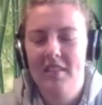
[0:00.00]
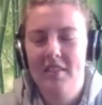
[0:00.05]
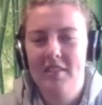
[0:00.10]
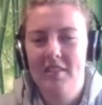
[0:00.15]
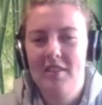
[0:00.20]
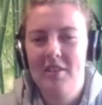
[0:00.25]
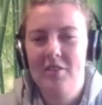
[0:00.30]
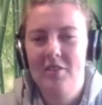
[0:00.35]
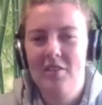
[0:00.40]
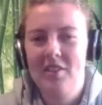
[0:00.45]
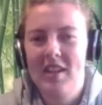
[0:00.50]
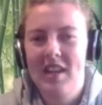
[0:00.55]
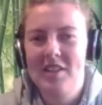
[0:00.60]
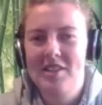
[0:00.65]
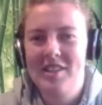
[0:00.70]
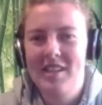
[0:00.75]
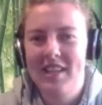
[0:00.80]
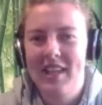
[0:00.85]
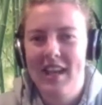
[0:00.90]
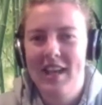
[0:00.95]
you could
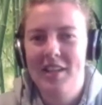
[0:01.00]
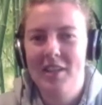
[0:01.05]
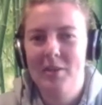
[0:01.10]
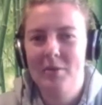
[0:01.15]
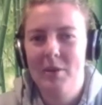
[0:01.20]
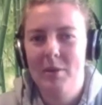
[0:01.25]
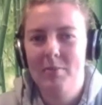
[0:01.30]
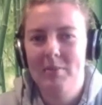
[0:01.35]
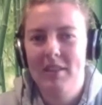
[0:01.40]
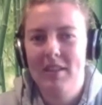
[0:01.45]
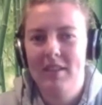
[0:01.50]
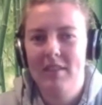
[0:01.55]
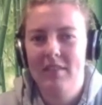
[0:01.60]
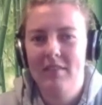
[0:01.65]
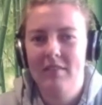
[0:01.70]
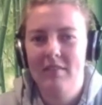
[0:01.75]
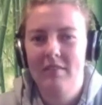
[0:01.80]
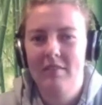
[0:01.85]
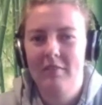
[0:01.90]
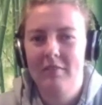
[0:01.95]
actually get UMD
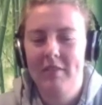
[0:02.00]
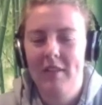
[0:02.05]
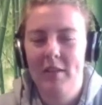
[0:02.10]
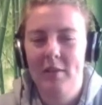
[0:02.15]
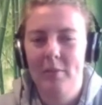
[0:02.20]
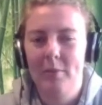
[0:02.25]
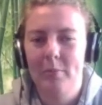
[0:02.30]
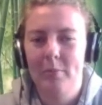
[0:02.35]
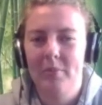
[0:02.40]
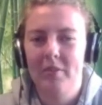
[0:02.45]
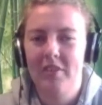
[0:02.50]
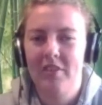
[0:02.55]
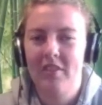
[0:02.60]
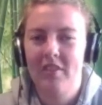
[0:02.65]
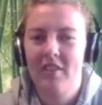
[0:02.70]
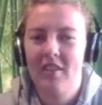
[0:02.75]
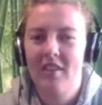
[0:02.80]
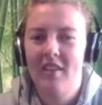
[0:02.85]
films,